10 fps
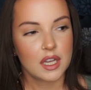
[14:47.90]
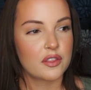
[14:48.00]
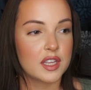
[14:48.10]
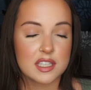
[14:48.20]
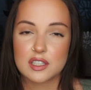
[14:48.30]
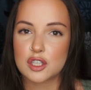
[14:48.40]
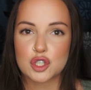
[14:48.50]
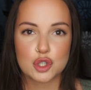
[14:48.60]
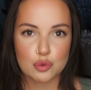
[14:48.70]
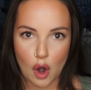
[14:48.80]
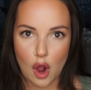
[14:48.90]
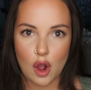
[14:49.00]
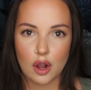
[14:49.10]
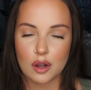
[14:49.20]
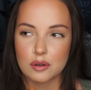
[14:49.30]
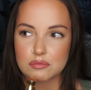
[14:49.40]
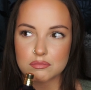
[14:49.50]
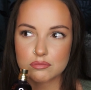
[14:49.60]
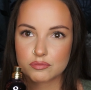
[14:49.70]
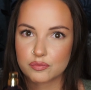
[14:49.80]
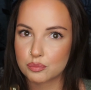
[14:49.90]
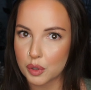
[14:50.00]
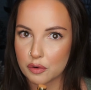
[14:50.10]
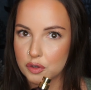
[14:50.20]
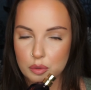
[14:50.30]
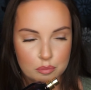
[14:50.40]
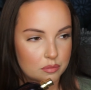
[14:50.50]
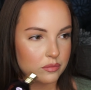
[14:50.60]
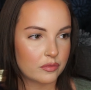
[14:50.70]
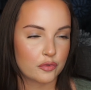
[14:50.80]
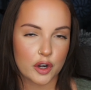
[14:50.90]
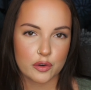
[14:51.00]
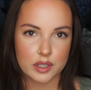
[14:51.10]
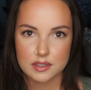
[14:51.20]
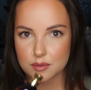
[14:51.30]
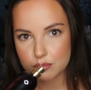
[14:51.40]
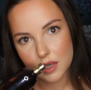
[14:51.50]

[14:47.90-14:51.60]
This is a strong perfume fragrance.